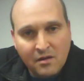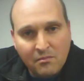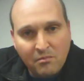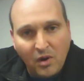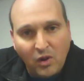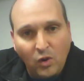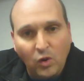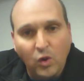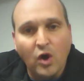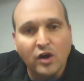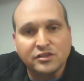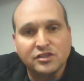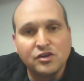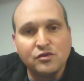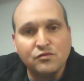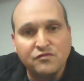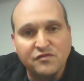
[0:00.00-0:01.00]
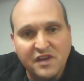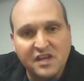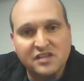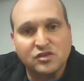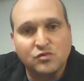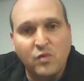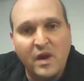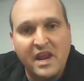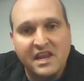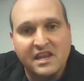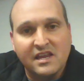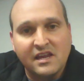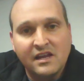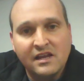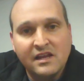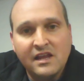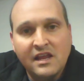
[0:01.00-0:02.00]
but look to this week
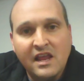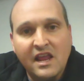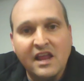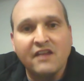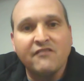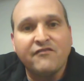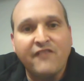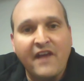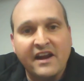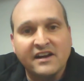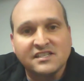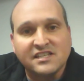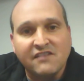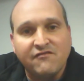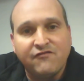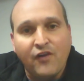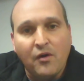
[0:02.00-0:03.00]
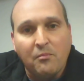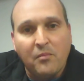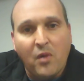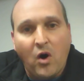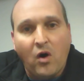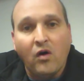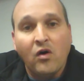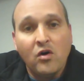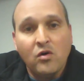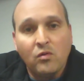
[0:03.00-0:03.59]
in fantasy football.